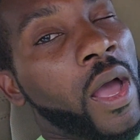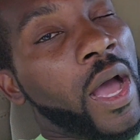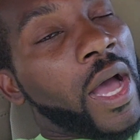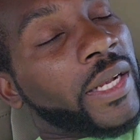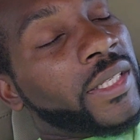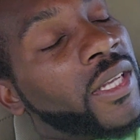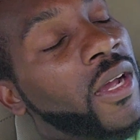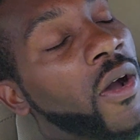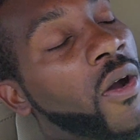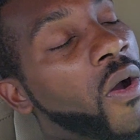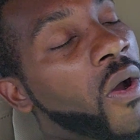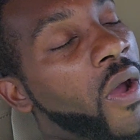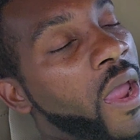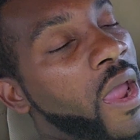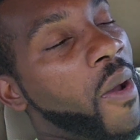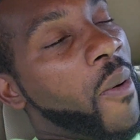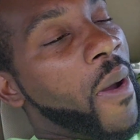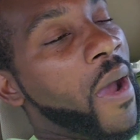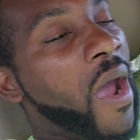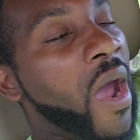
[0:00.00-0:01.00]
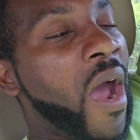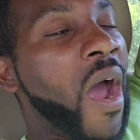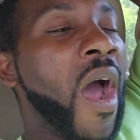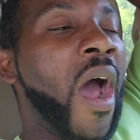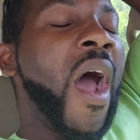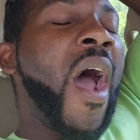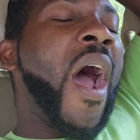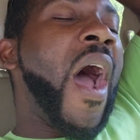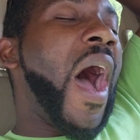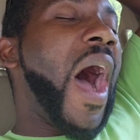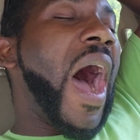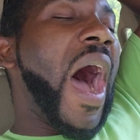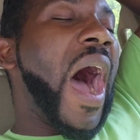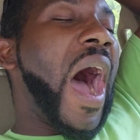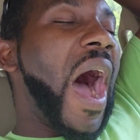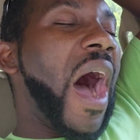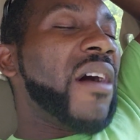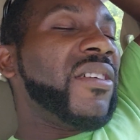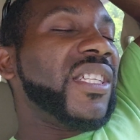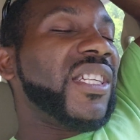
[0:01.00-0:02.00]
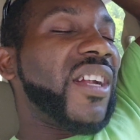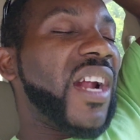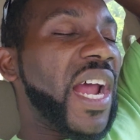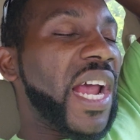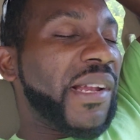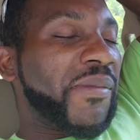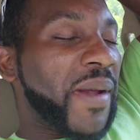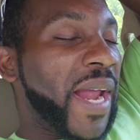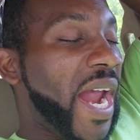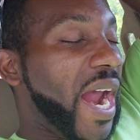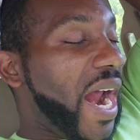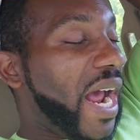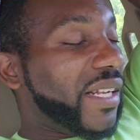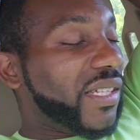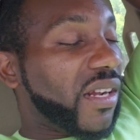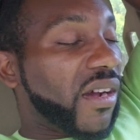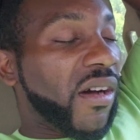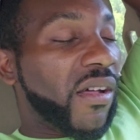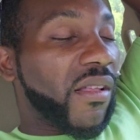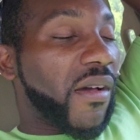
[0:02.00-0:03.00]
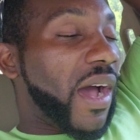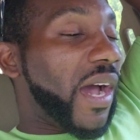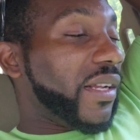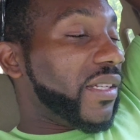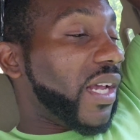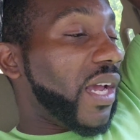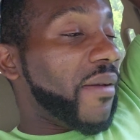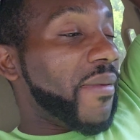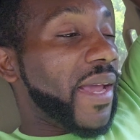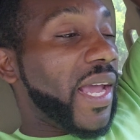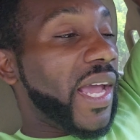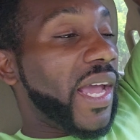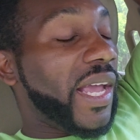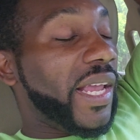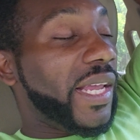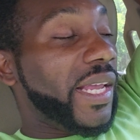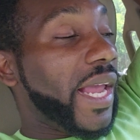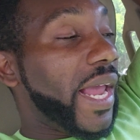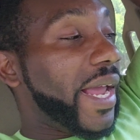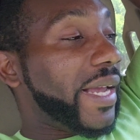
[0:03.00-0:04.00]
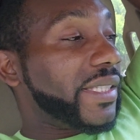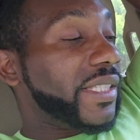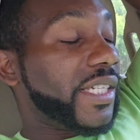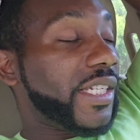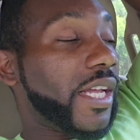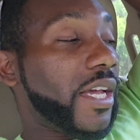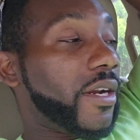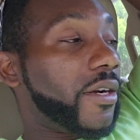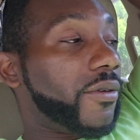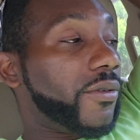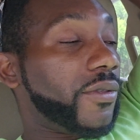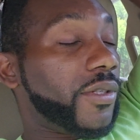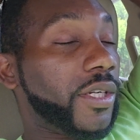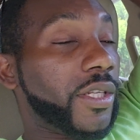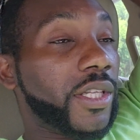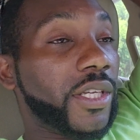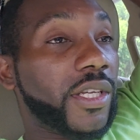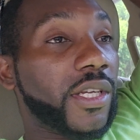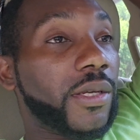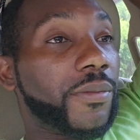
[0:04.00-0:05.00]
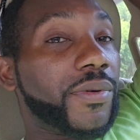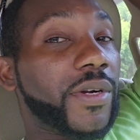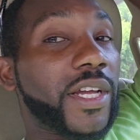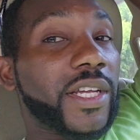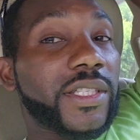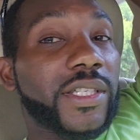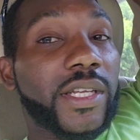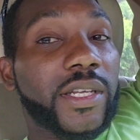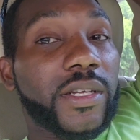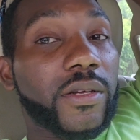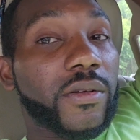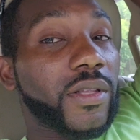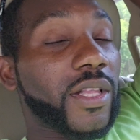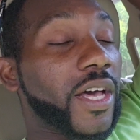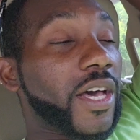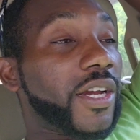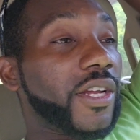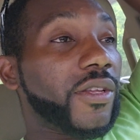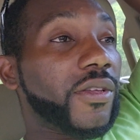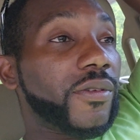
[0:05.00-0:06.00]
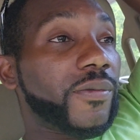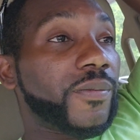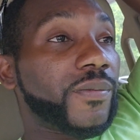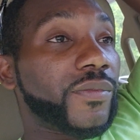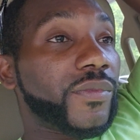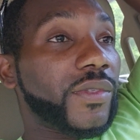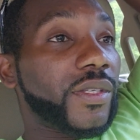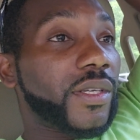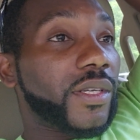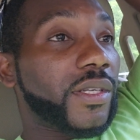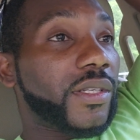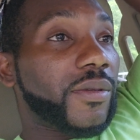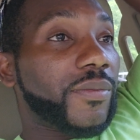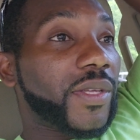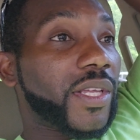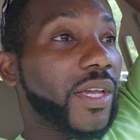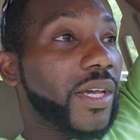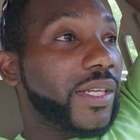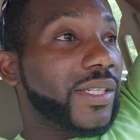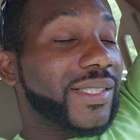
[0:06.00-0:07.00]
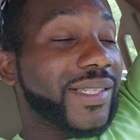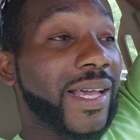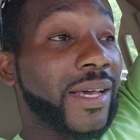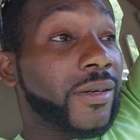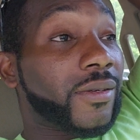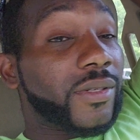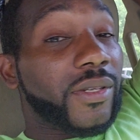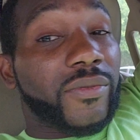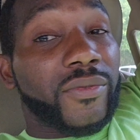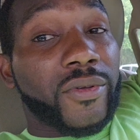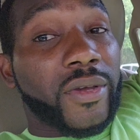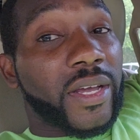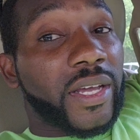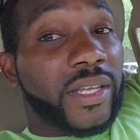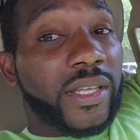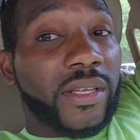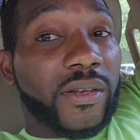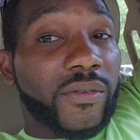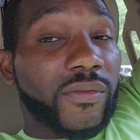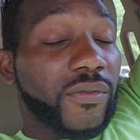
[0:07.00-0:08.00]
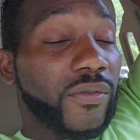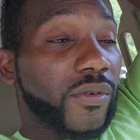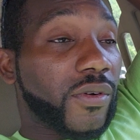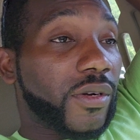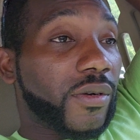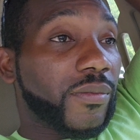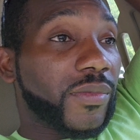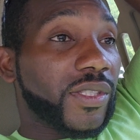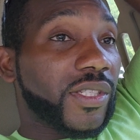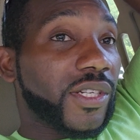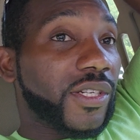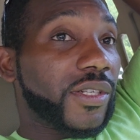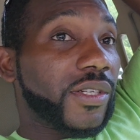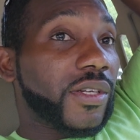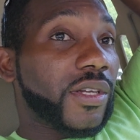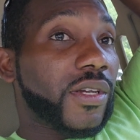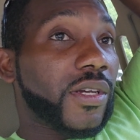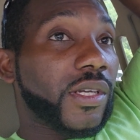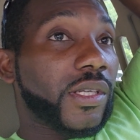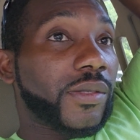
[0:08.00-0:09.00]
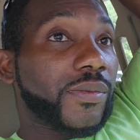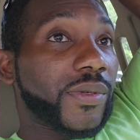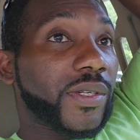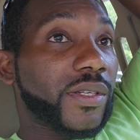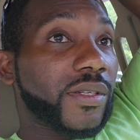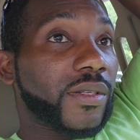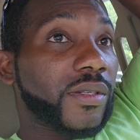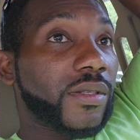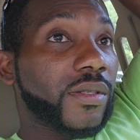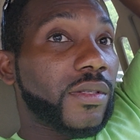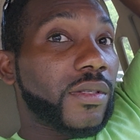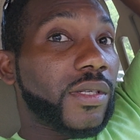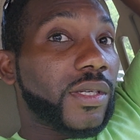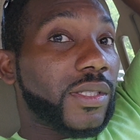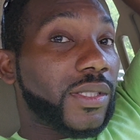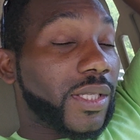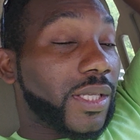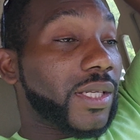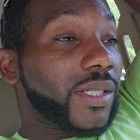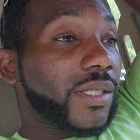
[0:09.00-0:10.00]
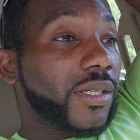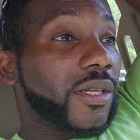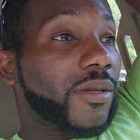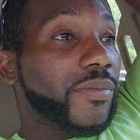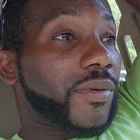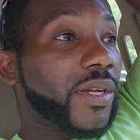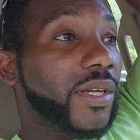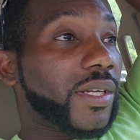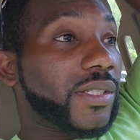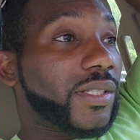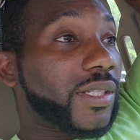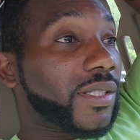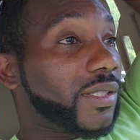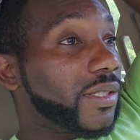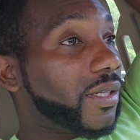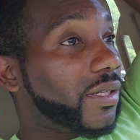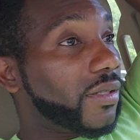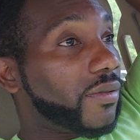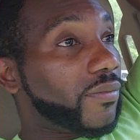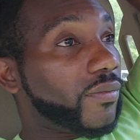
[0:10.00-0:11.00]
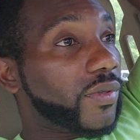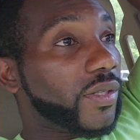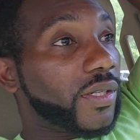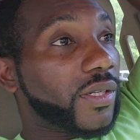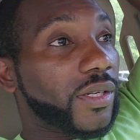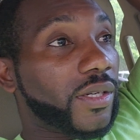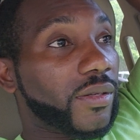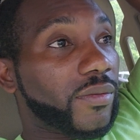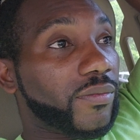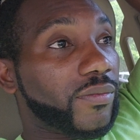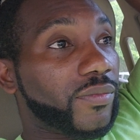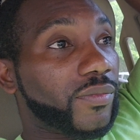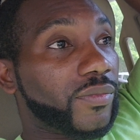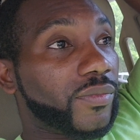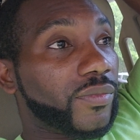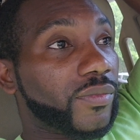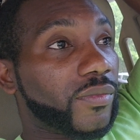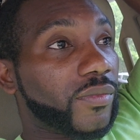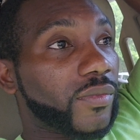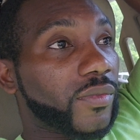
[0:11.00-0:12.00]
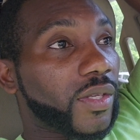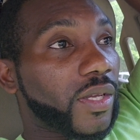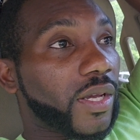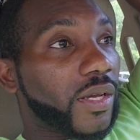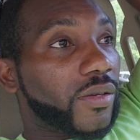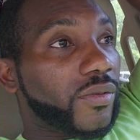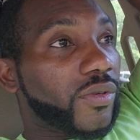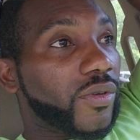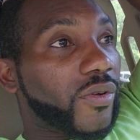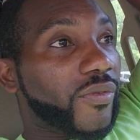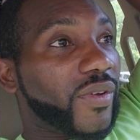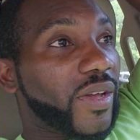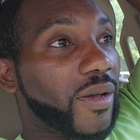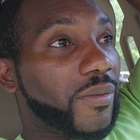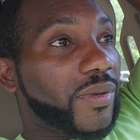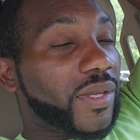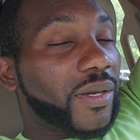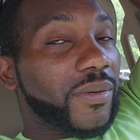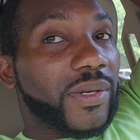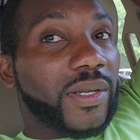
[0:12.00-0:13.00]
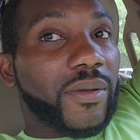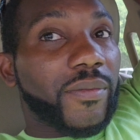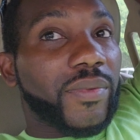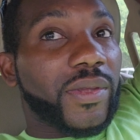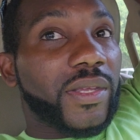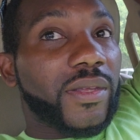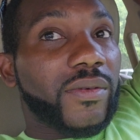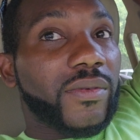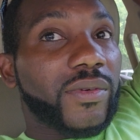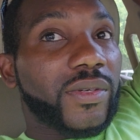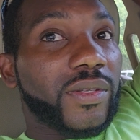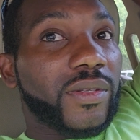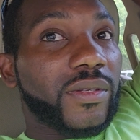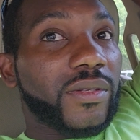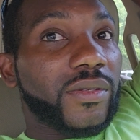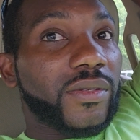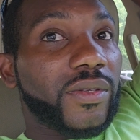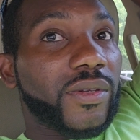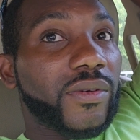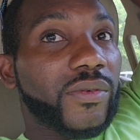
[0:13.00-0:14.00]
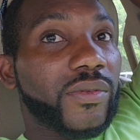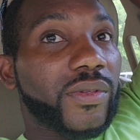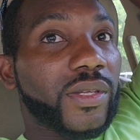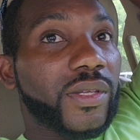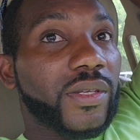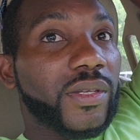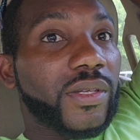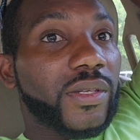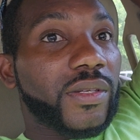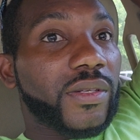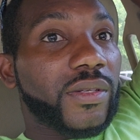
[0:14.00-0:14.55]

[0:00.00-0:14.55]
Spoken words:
I told him, I was transparent. I told him, I was like, man, he actually got a really good price. I ain't gonna lie to you. And to be honest, I don't even know how I can afford material costs, but I said, that's a good price, I say. But I don't know if I'll be able to compete with, you know, the